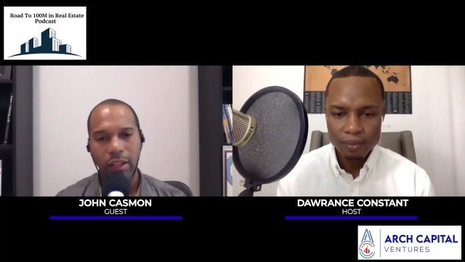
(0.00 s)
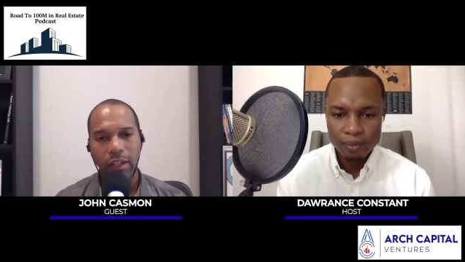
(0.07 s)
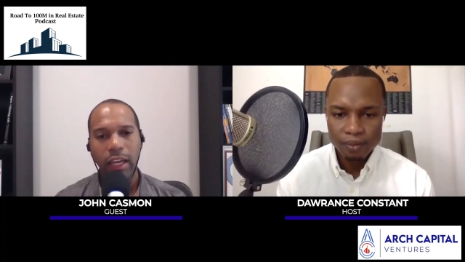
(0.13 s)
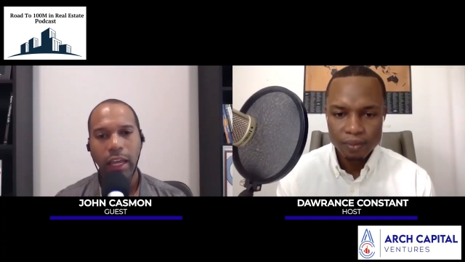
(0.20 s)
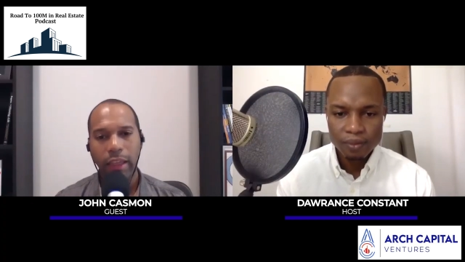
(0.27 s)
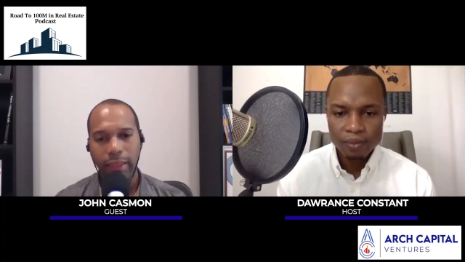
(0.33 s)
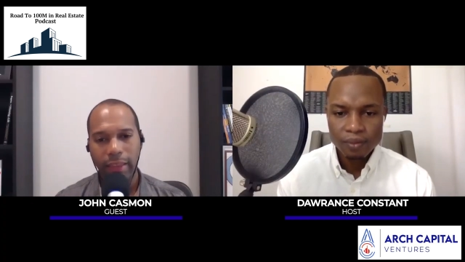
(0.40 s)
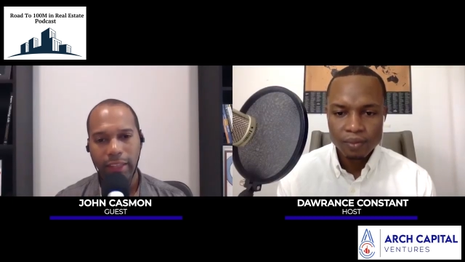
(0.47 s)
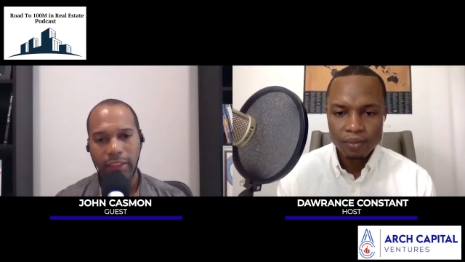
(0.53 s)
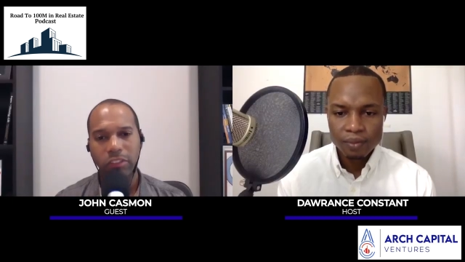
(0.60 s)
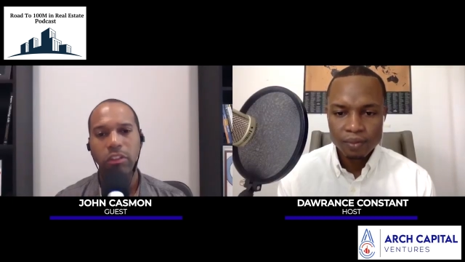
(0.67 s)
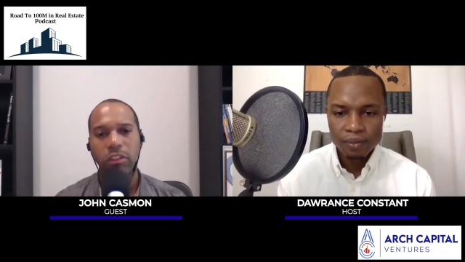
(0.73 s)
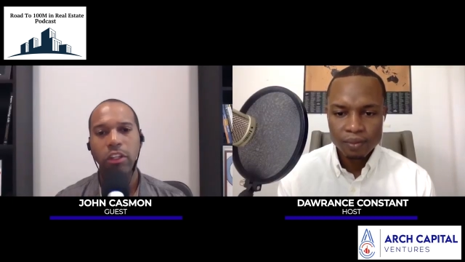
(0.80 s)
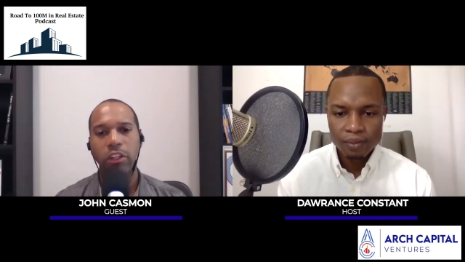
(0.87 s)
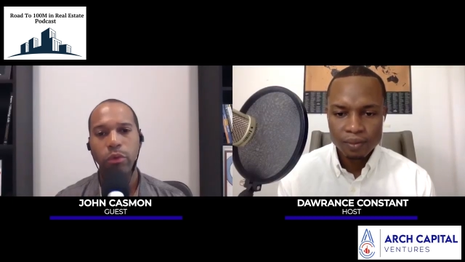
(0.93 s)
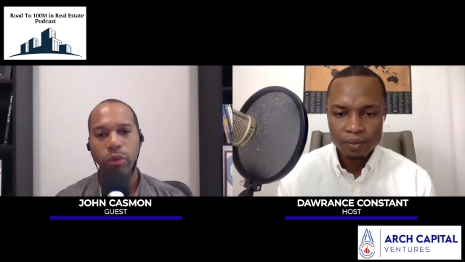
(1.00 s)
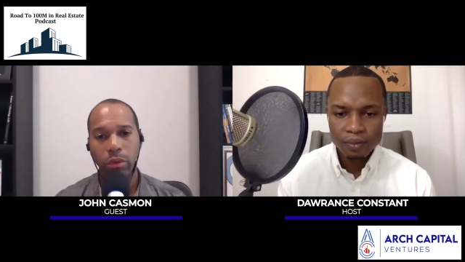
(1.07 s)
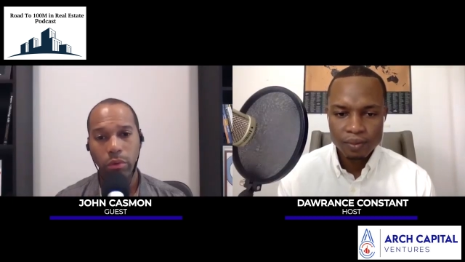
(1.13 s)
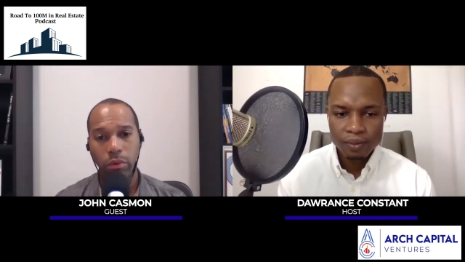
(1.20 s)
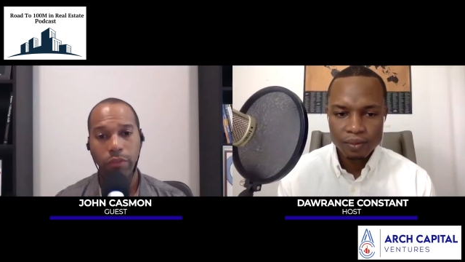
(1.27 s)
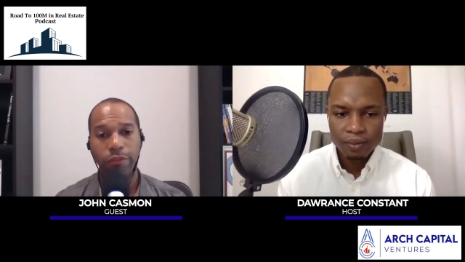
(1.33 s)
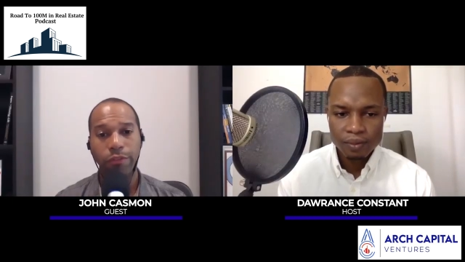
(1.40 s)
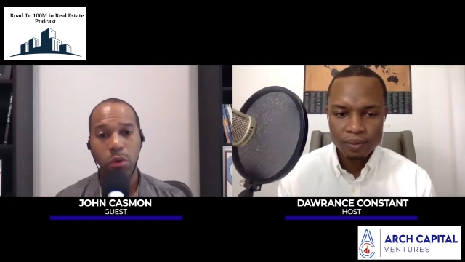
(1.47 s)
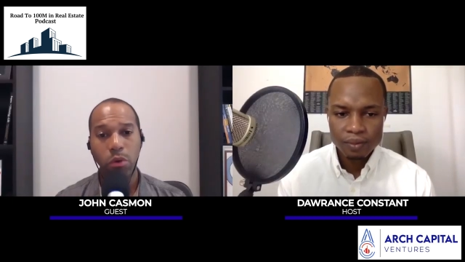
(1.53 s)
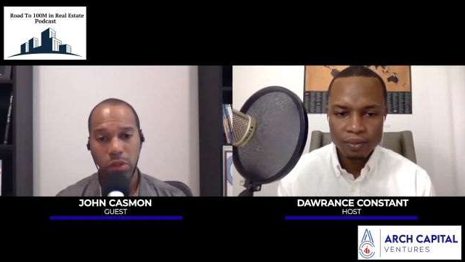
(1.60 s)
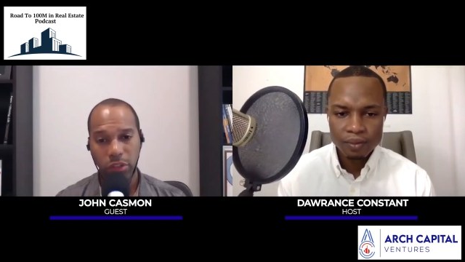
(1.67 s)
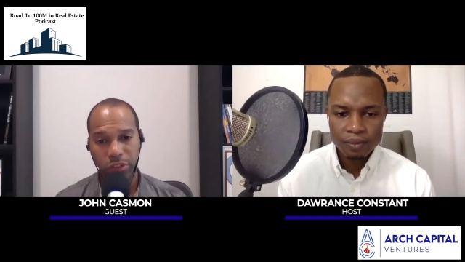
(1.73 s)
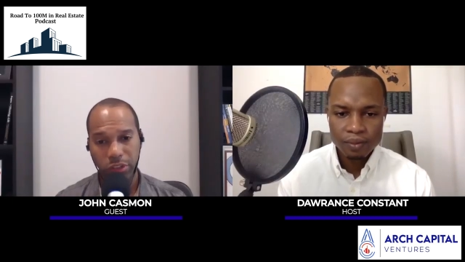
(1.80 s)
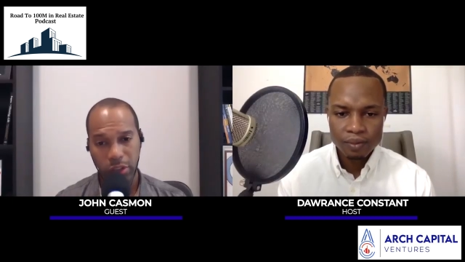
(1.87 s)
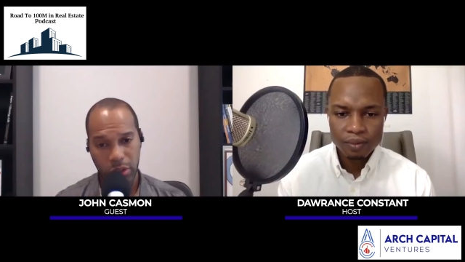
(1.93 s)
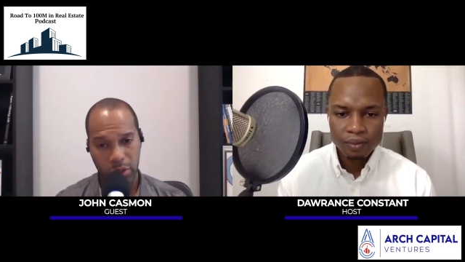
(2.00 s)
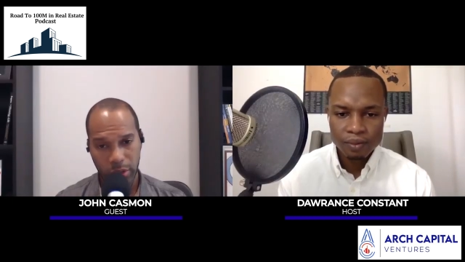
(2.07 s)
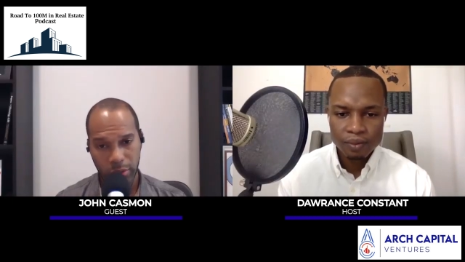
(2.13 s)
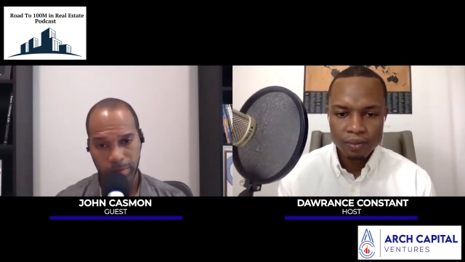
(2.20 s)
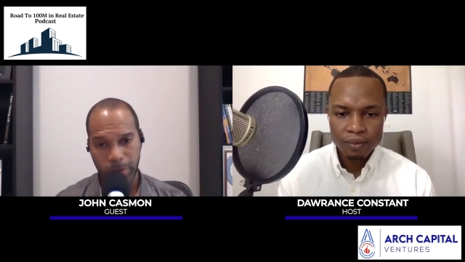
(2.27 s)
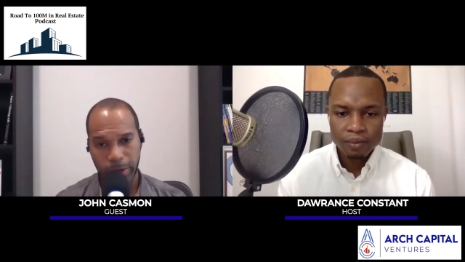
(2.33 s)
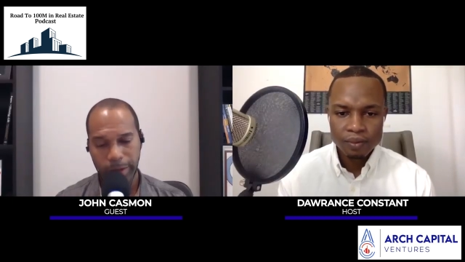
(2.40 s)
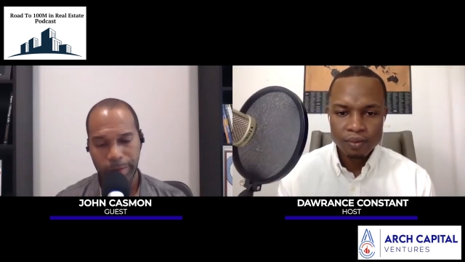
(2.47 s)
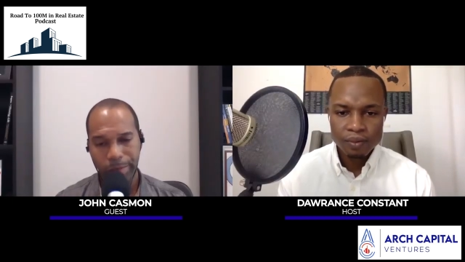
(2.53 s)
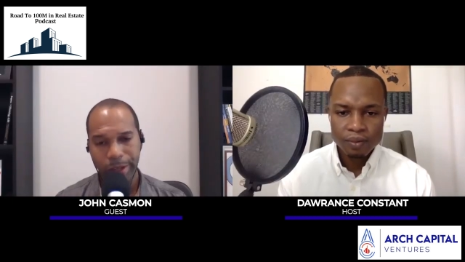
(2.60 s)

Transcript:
Speaker 1: and that's the thing you really want to focus in on, right?